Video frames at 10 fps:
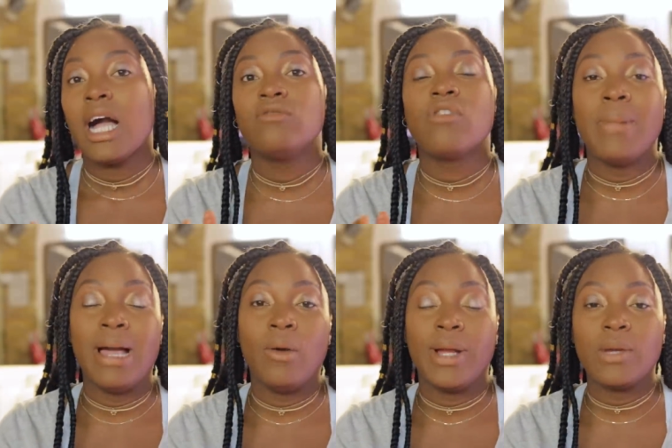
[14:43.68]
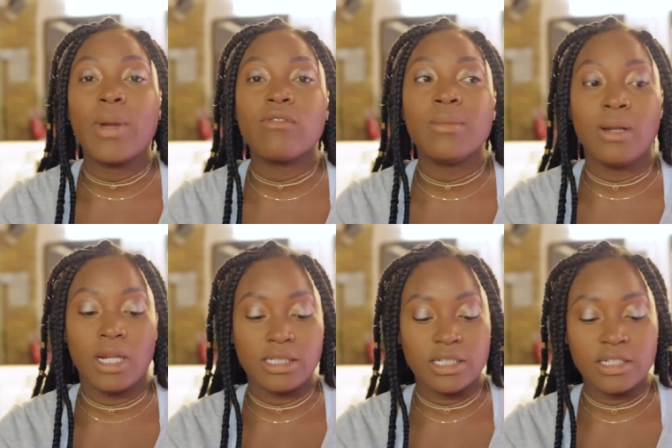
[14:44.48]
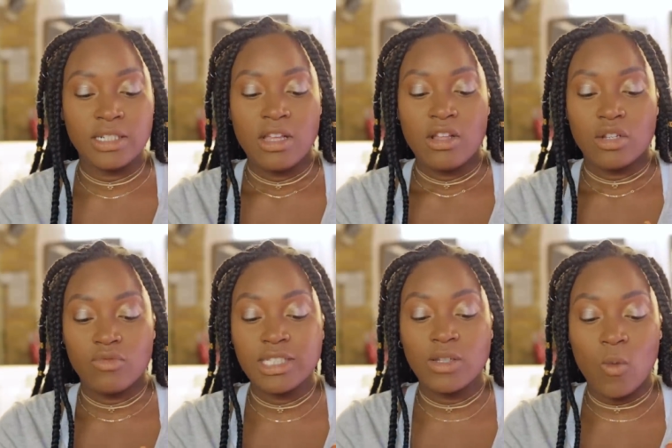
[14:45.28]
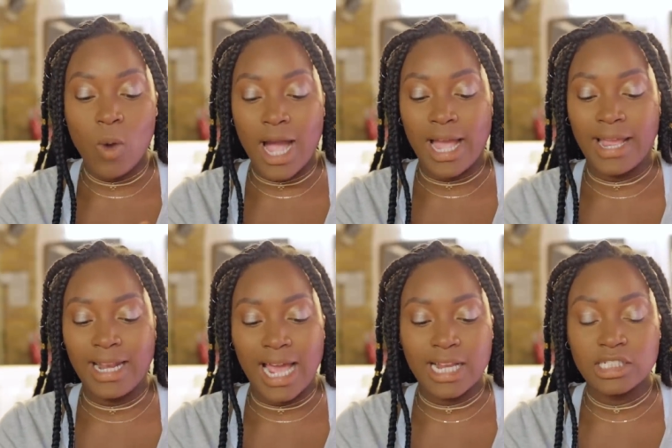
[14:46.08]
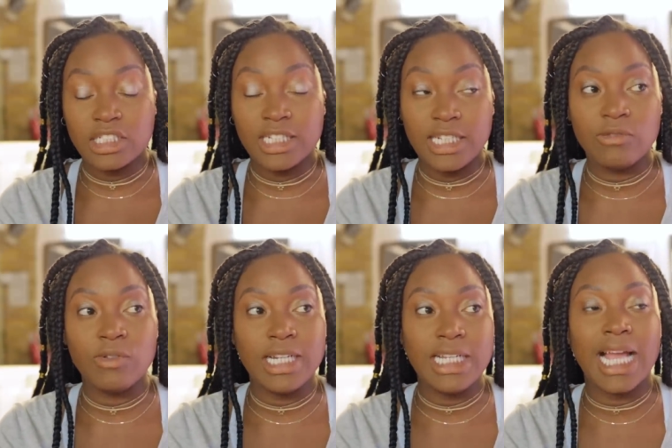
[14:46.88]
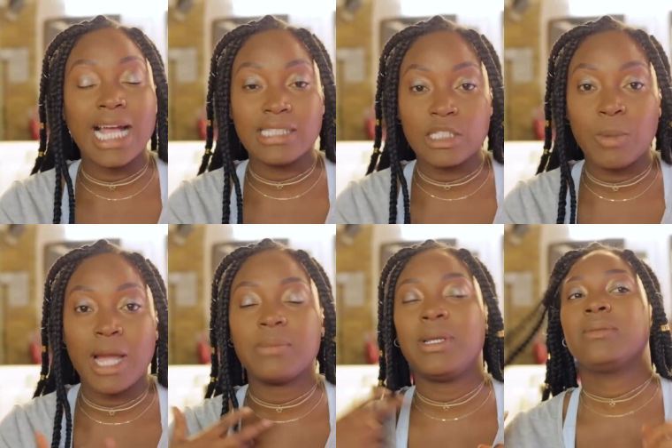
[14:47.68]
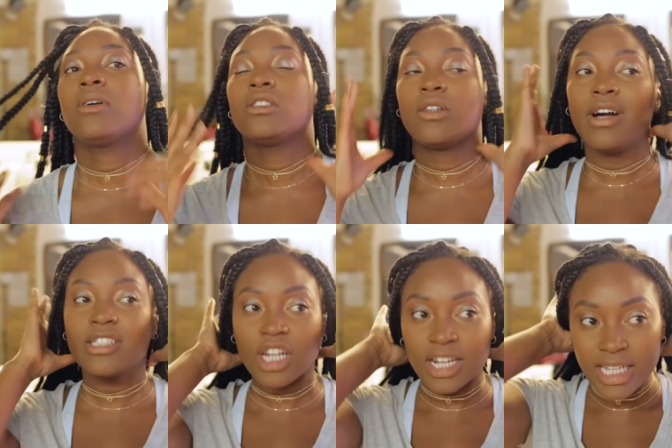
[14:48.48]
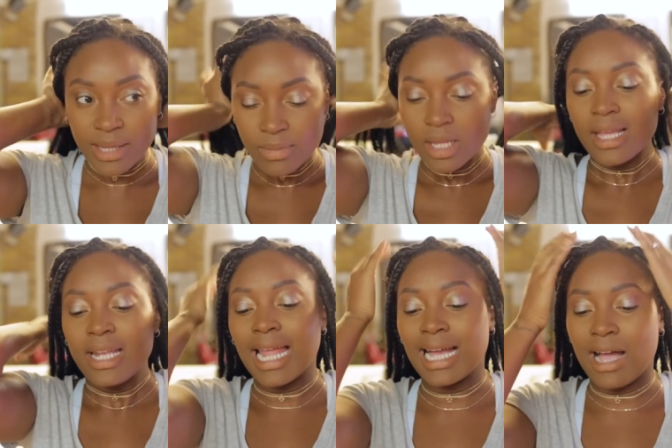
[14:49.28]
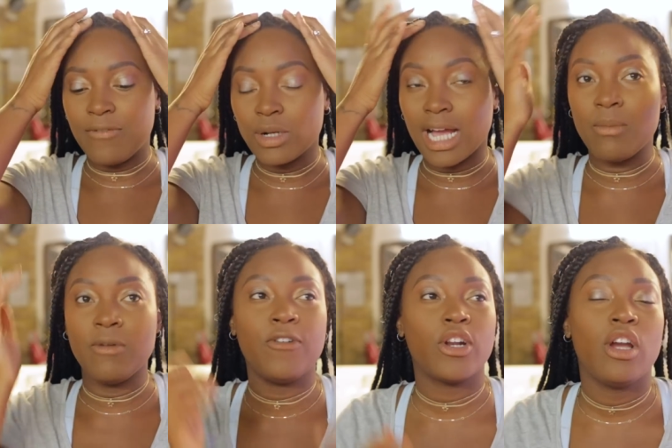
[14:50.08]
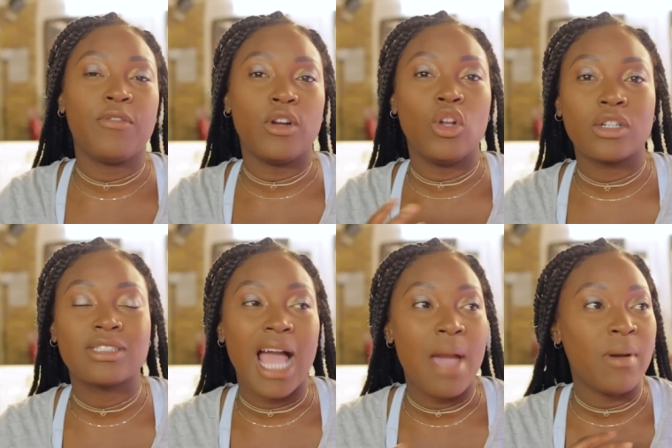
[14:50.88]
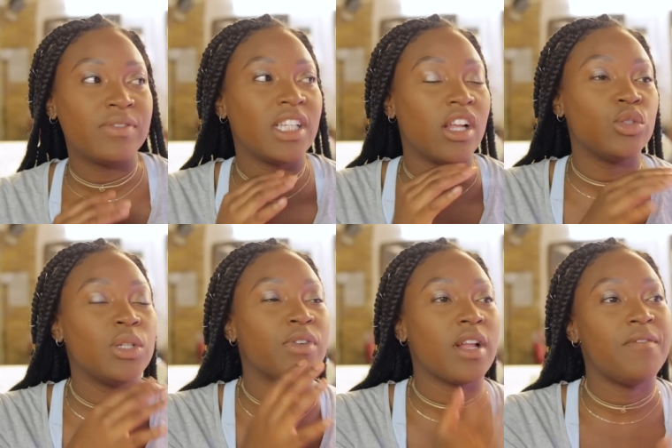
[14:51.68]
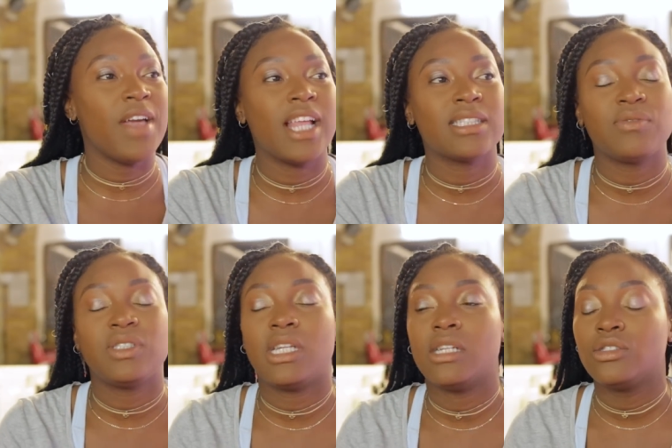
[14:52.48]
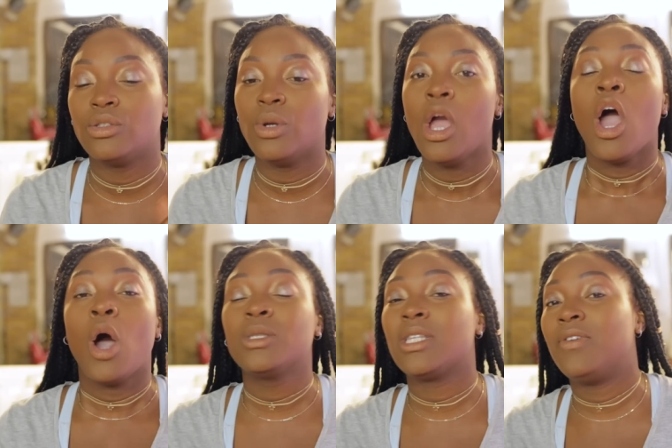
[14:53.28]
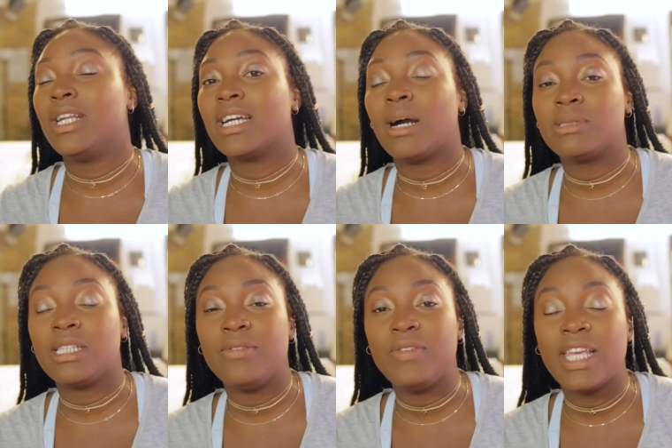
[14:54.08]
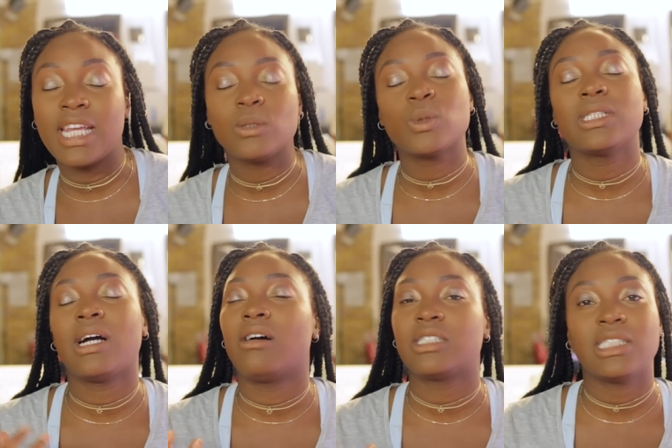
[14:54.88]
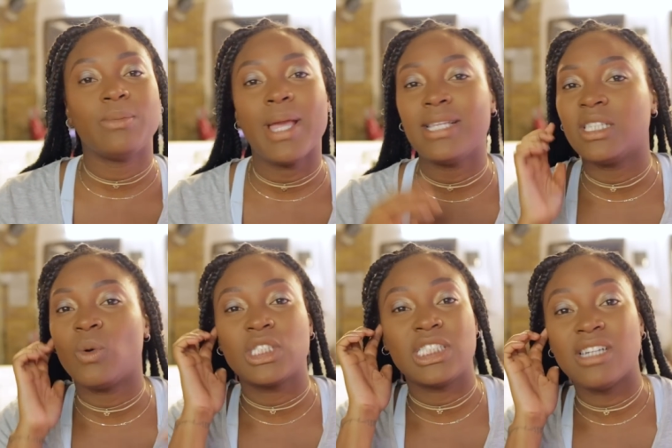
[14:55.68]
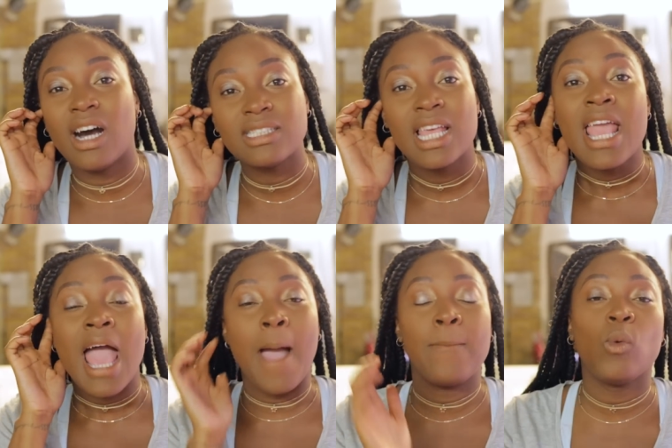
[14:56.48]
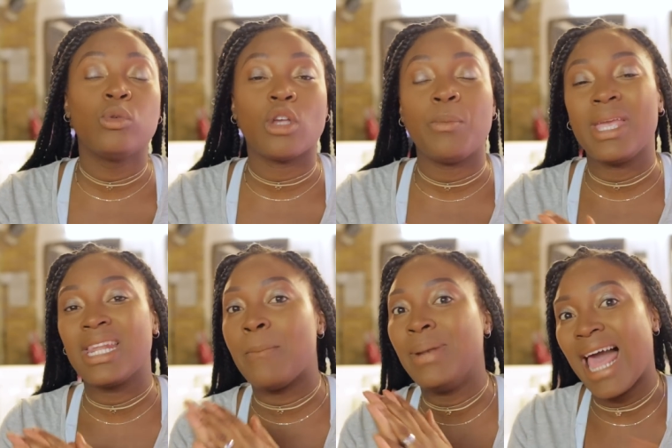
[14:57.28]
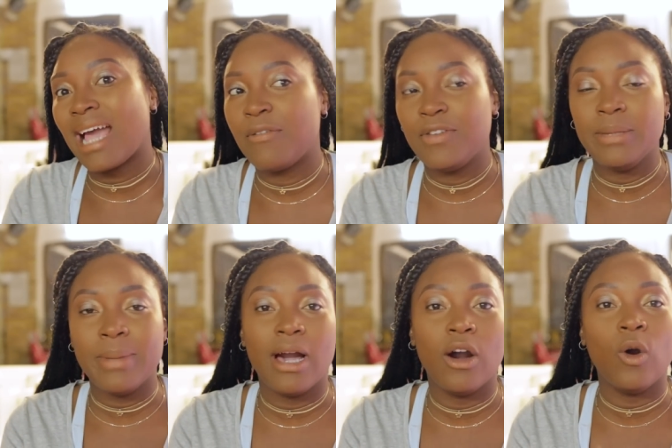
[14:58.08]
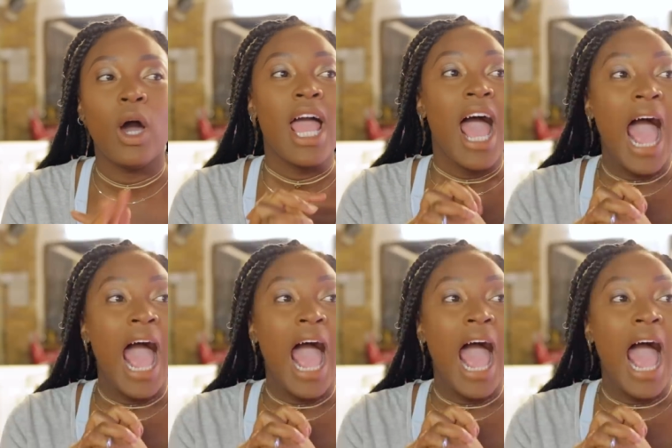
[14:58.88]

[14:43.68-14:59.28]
Ramell, anyway, Ramell London, the reason why like she really has inspired me is because of her journey. Like, I feel like I've been following her for a long time. I've seen her do different events. I've seen her do hosting for Link Up T V, and I was like, oh, she's amazing on what she does. And also being a black female,